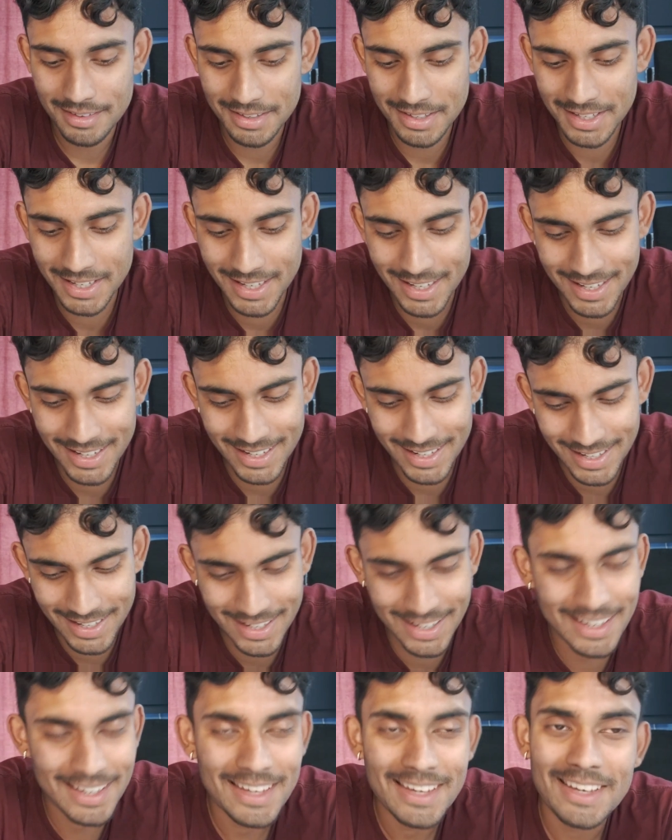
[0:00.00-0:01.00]

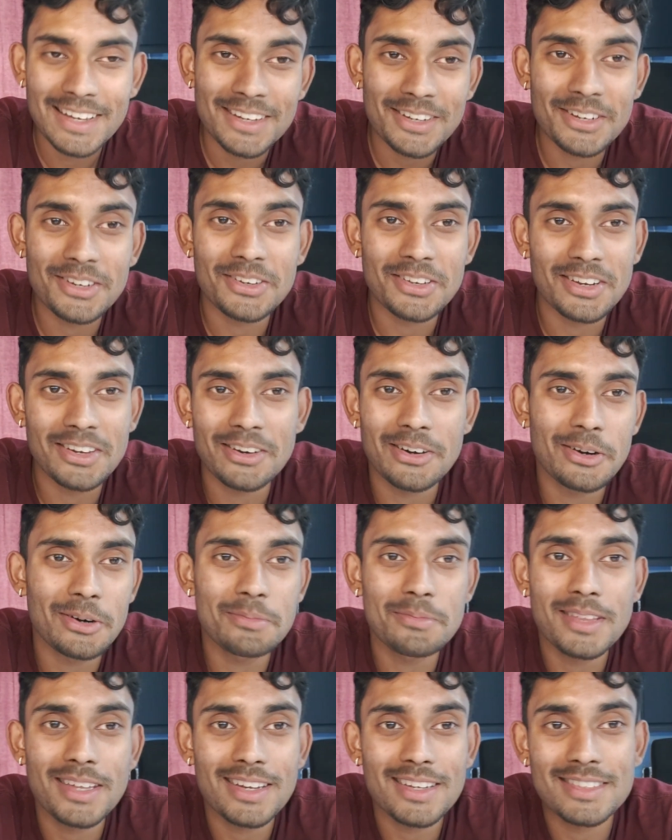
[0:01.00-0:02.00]
yeah, you're gonna
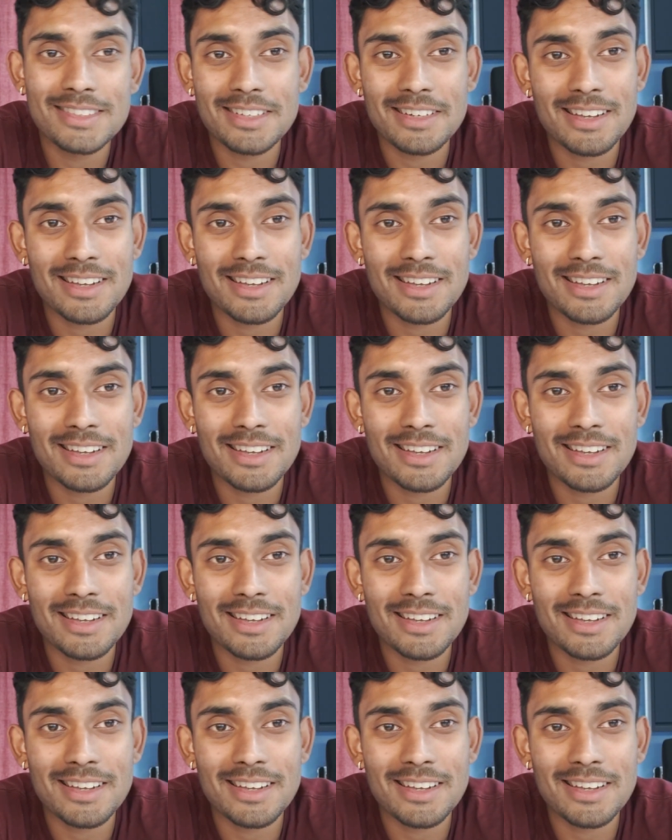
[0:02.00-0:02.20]
hope that it's